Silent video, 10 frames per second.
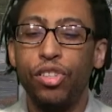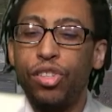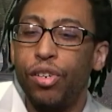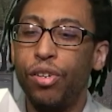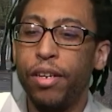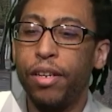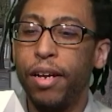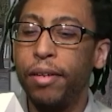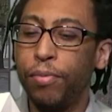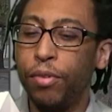So it
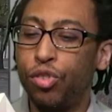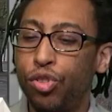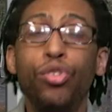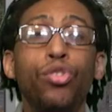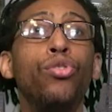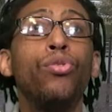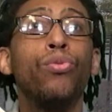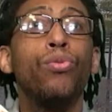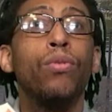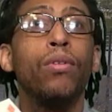comes with
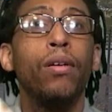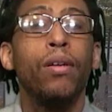two